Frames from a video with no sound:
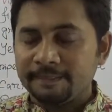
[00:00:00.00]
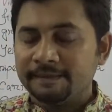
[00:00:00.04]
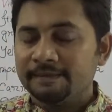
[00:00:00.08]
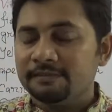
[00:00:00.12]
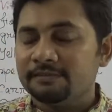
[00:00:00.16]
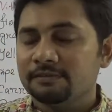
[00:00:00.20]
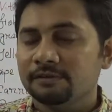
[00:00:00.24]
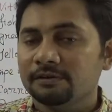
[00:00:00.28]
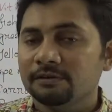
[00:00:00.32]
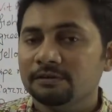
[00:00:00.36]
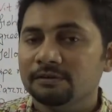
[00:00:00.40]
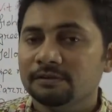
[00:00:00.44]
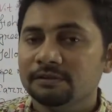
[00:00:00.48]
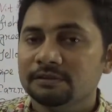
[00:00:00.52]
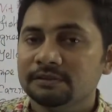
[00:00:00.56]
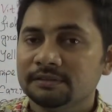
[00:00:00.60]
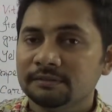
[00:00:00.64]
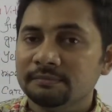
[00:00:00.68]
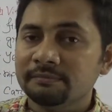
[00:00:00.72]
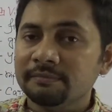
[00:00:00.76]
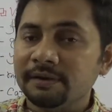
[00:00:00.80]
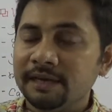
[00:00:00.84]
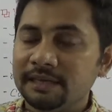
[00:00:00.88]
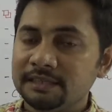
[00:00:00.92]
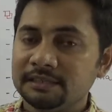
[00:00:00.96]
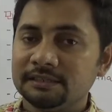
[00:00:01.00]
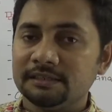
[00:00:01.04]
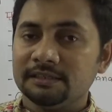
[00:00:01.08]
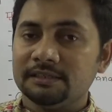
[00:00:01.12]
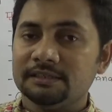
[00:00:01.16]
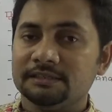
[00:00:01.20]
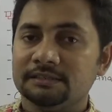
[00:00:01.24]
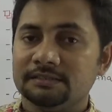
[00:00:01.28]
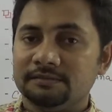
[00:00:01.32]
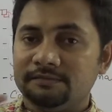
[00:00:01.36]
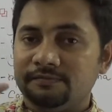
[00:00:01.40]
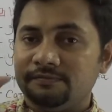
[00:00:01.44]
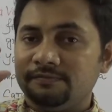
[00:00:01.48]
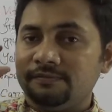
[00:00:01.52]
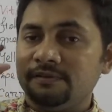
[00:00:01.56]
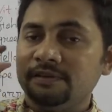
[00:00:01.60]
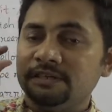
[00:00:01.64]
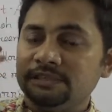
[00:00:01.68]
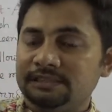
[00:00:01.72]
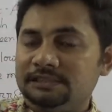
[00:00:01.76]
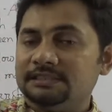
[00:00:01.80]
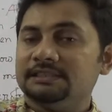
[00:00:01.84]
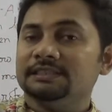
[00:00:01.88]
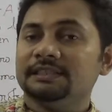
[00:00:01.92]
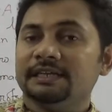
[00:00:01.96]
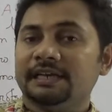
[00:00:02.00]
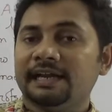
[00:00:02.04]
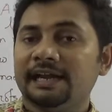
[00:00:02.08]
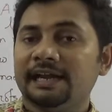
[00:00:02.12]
So the main cause, first the